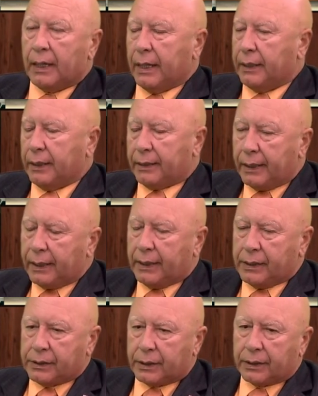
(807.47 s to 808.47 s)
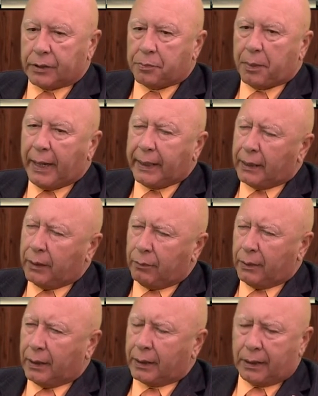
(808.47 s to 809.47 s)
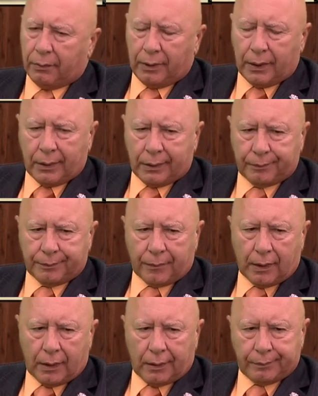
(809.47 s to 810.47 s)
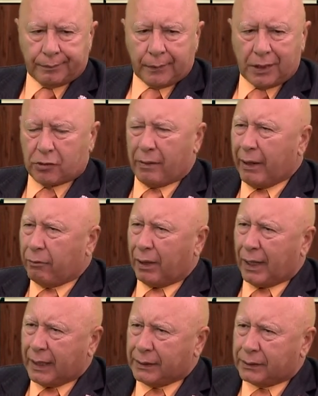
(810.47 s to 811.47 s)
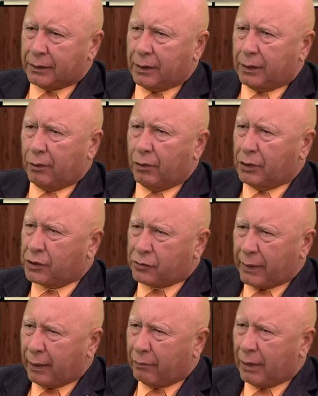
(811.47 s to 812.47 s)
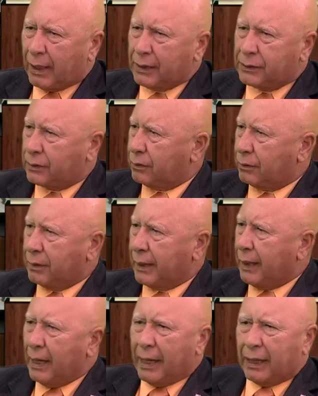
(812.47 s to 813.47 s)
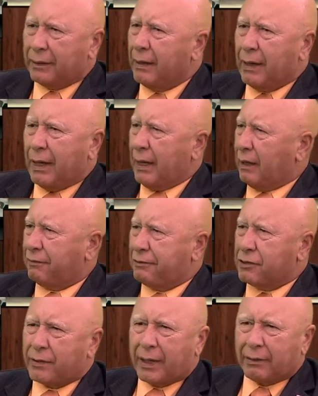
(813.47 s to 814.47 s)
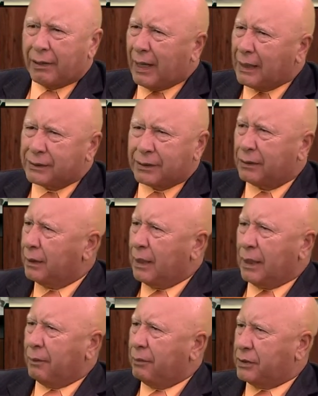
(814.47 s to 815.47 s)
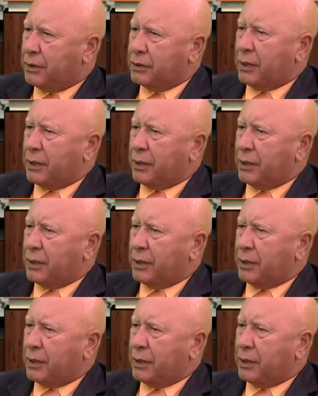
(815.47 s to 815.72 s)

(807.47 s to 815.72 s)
And the thing is that they're spiking it with a tranquilizer, a horse tranquilizer, or elephant tranquilizer, which is